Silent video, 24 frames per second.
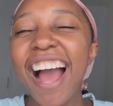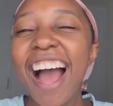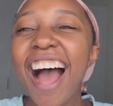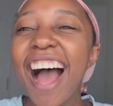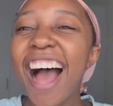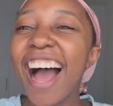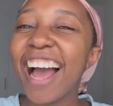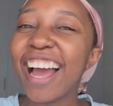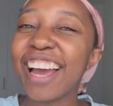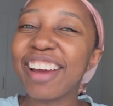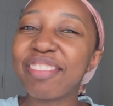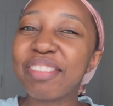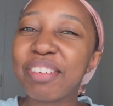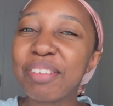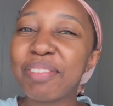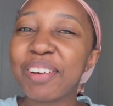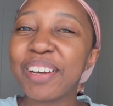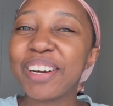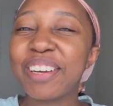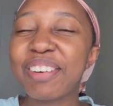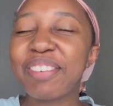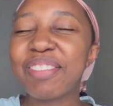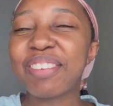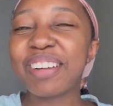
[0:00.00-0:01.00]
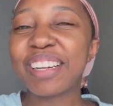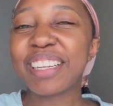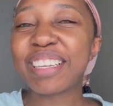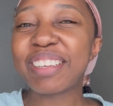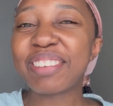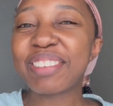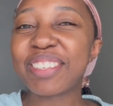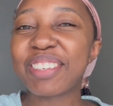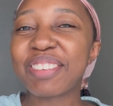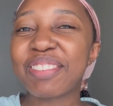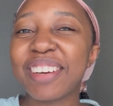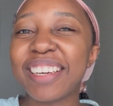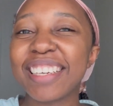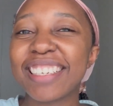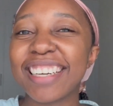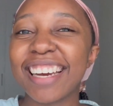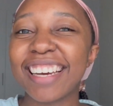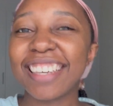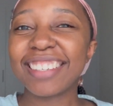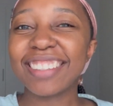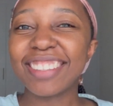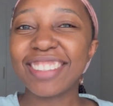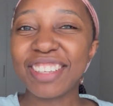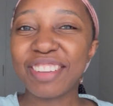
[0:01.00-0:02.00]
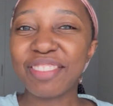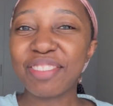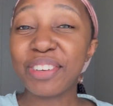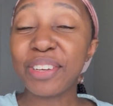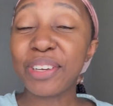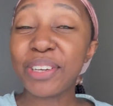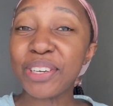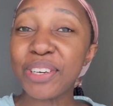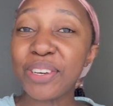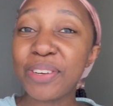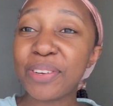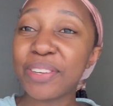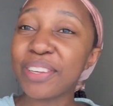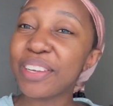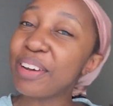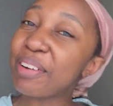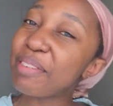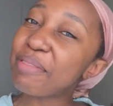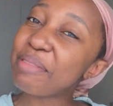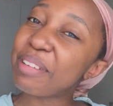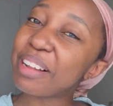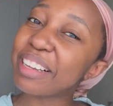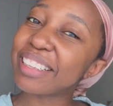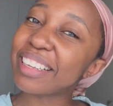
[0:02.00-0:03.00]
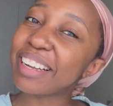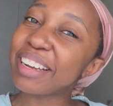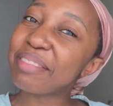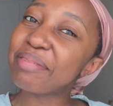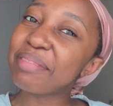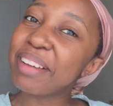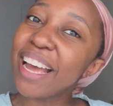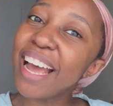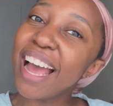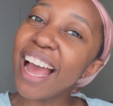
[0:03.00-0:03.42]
Hi, everybody. Welcome to my channel. If you're new here, welcome.